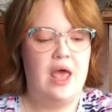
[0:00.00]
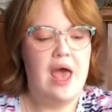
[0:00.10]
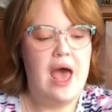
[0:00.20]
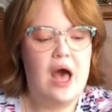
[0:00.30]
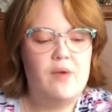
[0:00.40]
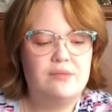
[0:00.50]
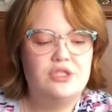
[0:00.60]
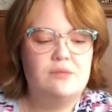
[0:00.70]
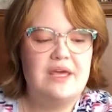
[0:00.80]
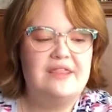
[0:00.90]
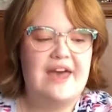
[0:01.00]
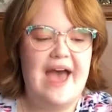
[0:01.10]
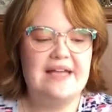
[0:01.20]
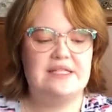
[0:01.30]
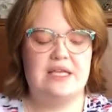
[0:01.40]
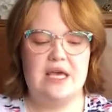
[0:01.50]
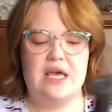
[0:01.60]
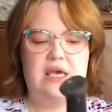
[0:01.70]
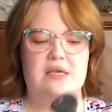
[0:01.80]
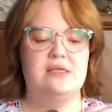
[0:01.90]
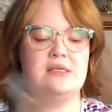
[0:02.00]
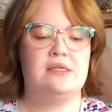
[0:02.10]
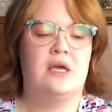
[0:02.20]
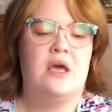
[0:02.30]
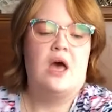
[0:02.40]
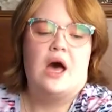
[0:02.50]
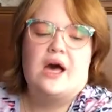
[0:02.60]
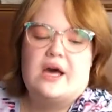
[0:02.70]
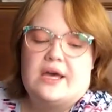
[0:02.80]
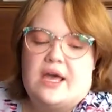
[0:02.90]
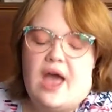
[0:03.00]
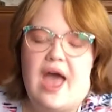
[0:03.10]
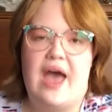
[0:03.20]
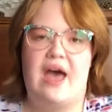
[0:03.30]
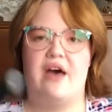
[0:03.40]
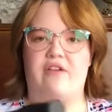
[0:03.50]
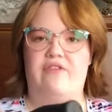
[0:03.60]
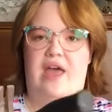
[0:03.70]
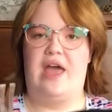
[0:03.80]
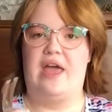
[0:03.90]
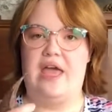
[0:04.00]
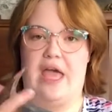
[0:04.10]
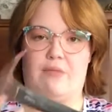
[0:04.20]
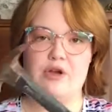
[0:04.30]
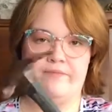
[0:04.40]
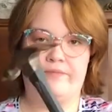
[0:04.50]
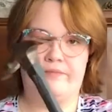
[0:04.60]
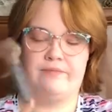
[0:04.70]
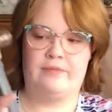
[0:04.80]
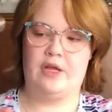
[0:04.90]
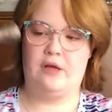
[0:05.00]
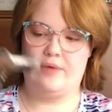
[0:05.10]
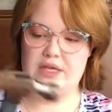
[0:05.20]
How I'm doing that is I have a hammer, all right?